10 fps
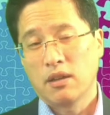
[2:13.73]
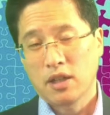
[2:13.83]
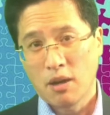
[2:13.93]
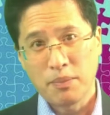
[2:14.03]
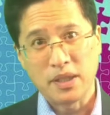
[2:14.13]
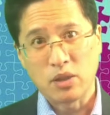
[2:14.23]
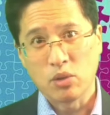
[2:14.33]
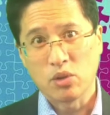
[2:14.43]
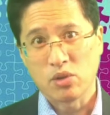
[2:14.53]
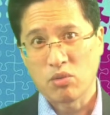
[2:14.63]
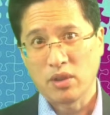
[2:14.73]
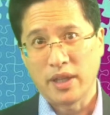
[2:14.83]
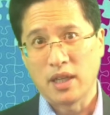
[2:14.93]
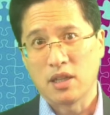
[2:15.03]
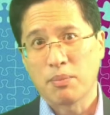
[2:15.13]
company goals
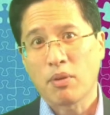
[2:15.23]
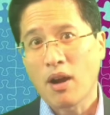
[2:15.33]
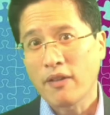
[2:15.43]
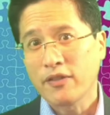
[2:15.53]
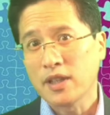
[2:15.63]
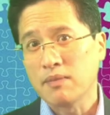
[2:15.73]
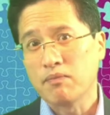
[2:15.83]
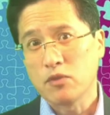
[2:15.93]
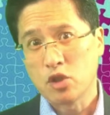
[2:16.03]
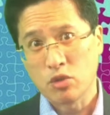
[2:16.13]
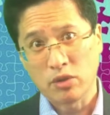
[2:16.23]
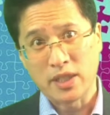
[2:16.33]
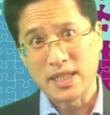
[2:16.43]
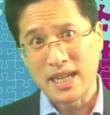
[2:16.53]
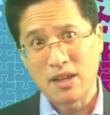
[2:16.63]
related to profit,
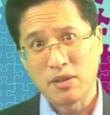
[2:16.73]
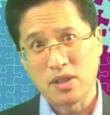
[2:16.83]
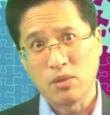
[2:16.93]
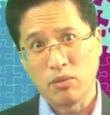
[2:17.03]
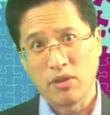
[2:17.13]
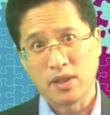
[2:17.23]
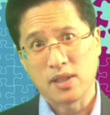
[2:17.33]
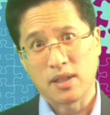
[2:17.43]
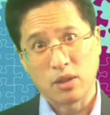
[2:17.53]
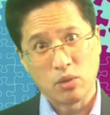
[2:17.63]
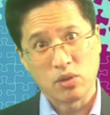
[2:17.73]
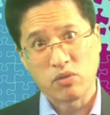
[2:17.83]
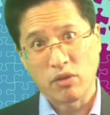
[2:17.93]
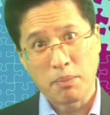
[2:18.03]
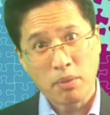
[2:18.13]
drilling down into things like goals
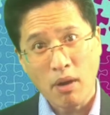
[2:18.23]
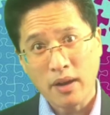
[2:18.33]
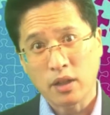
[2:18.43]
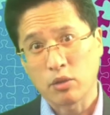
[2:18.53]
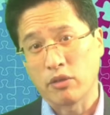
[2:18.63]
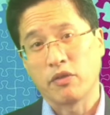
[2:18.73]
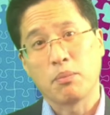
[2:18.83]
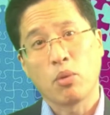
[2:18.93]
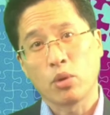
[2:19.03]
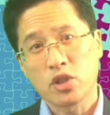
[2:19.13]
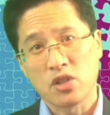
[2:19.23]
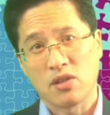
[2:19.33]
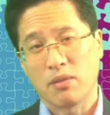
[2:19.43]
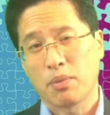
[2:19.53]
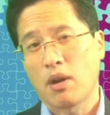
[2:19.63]
for the product or even portions
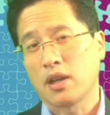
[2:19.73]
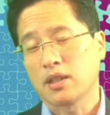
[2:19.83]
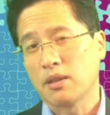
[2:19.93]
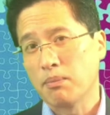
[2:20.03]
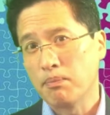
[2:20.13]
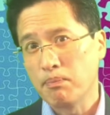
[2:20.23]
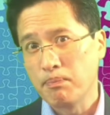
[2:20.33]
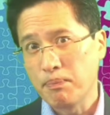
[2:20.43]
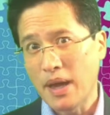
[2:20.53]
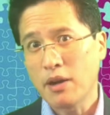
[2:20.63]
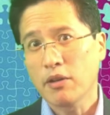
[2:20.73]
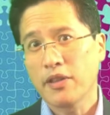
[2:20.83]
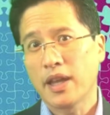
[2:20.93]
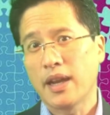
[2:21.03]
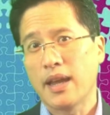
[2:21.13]
of the product. Better
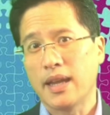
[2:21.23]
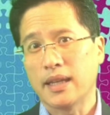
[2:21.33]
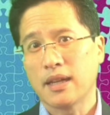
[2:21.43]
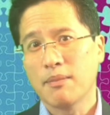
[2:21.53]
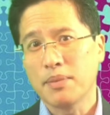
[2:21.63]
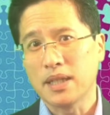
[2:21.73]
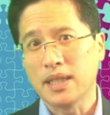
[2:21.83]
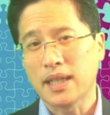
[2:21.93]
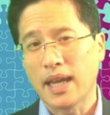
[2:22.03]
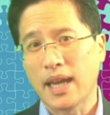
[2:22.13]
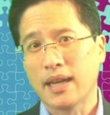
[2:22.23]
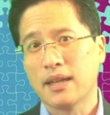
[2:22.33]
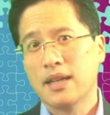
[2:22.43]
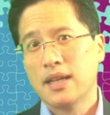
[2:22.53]
that a company can